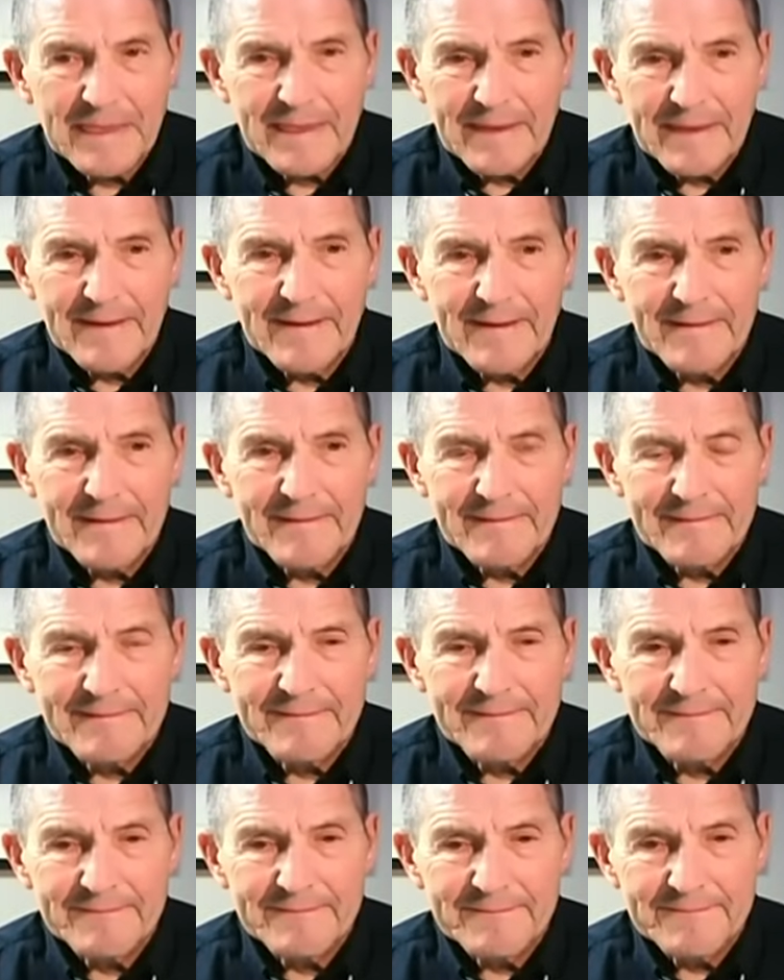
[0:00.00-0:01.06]

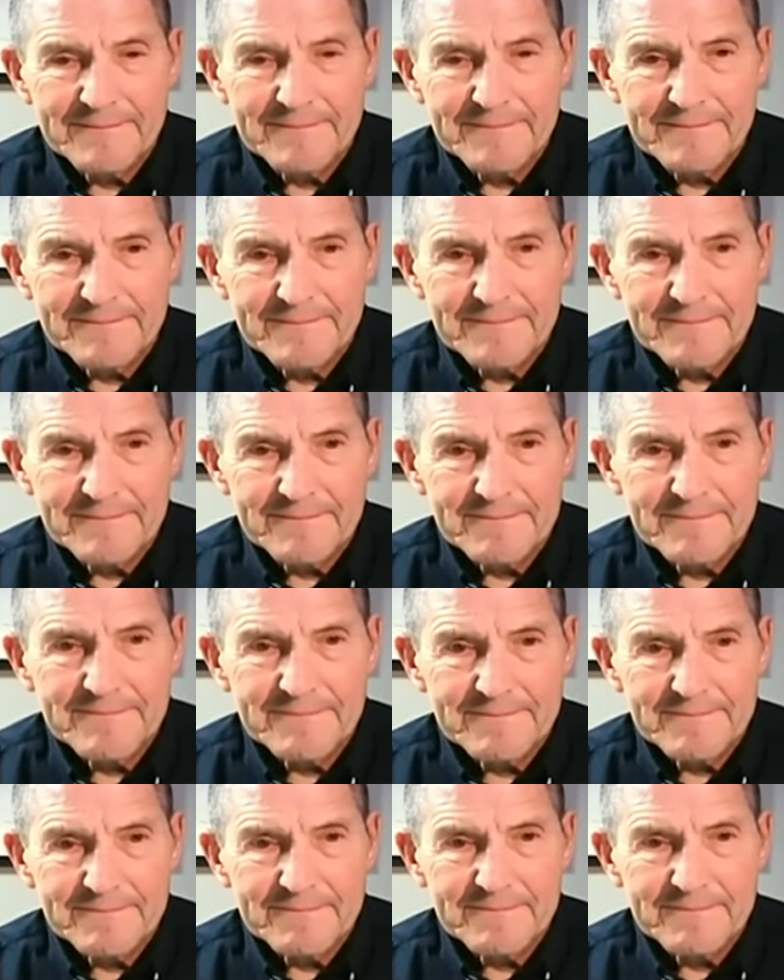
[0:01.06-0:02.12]

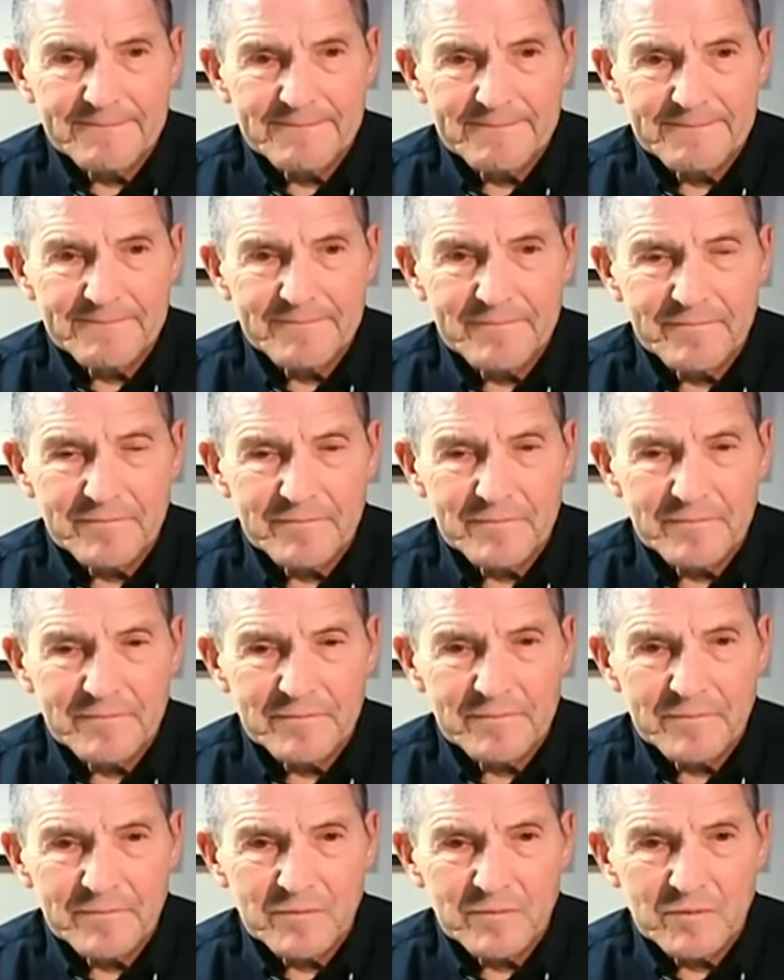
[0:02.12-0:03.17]

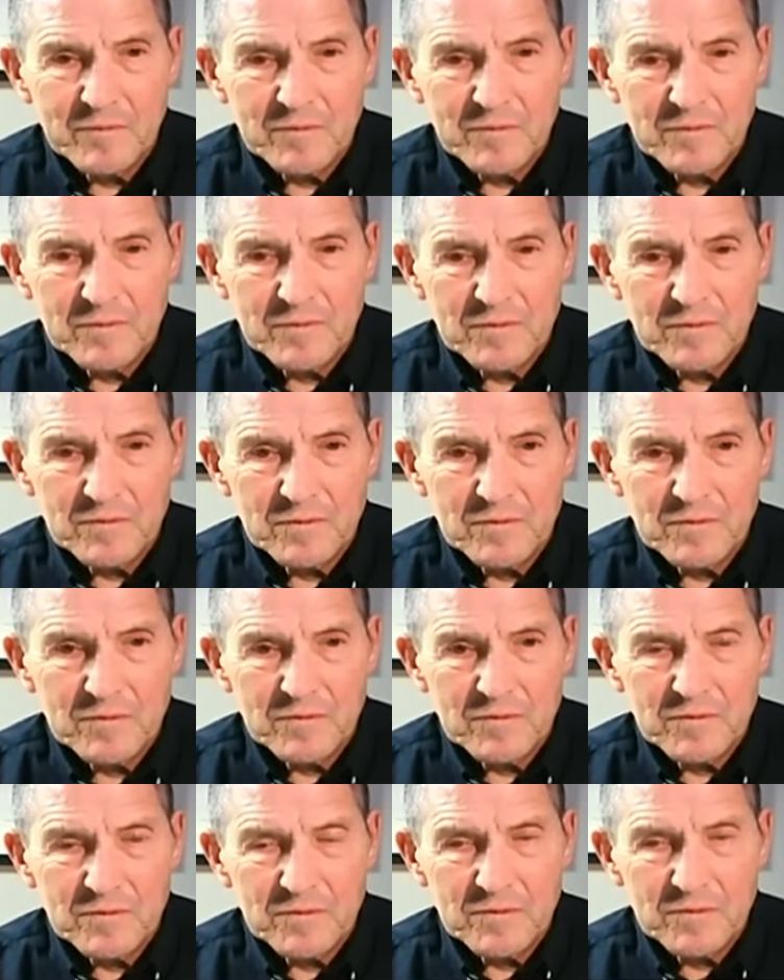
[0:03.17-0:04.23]

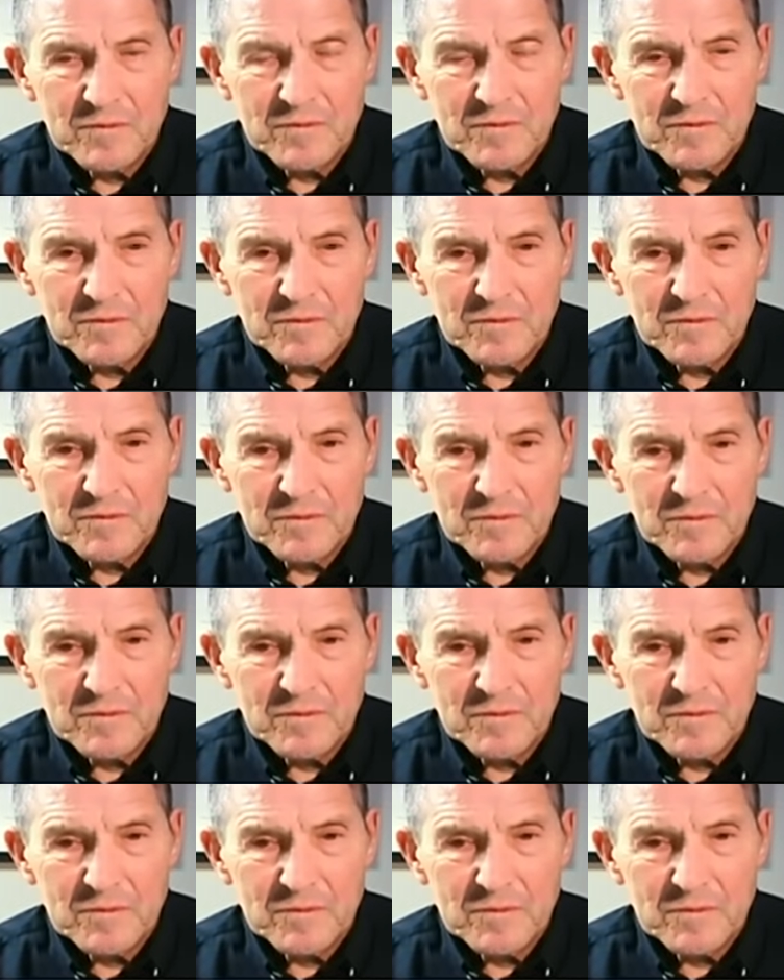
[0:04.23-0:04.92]
No words are spoken by the person on screen.